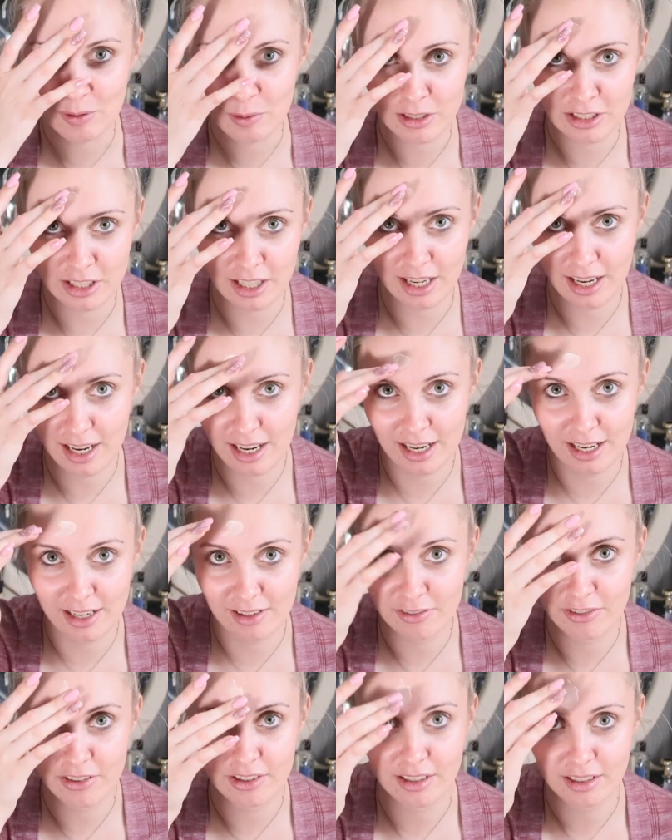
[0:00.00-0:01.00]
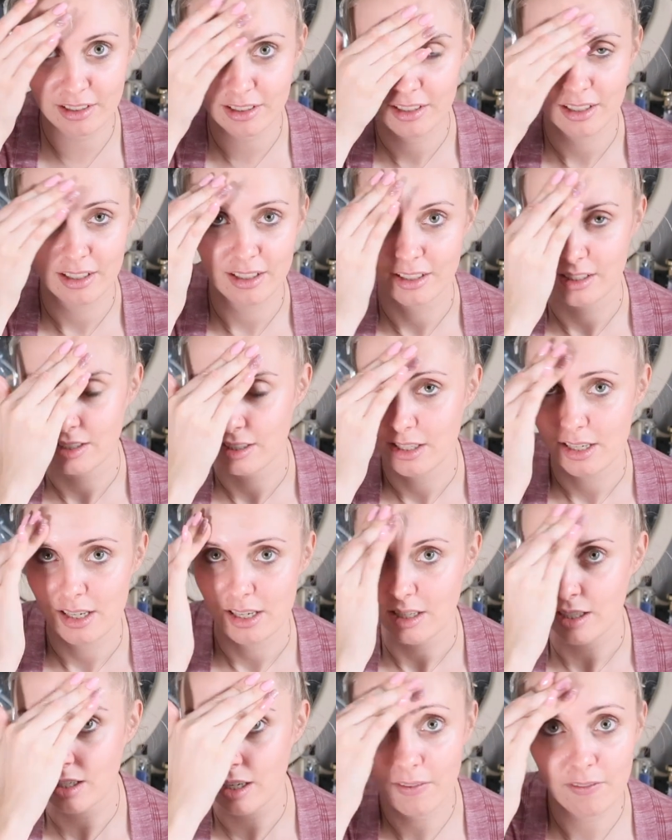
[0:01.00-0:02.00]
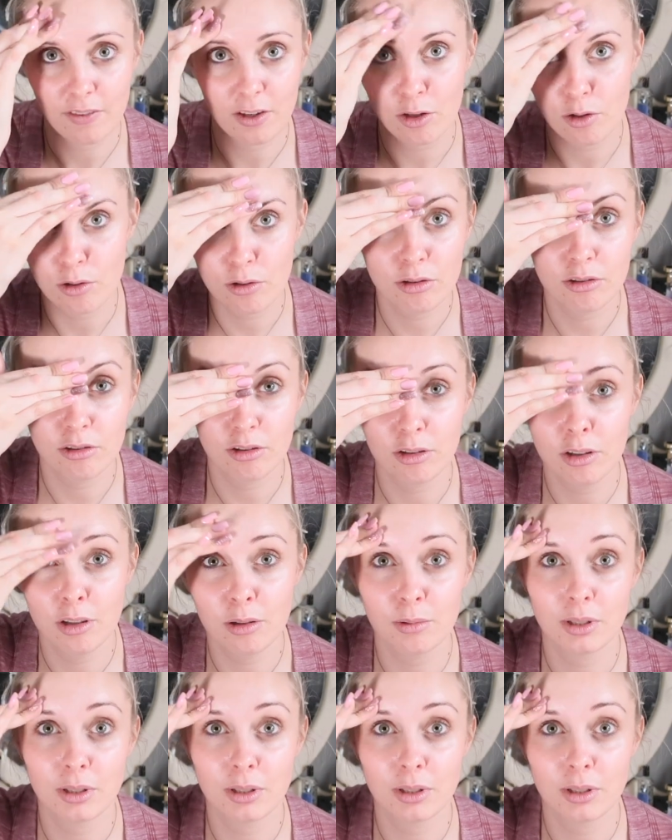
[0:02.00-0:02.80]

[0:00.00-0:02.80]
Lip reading: which I have never used to.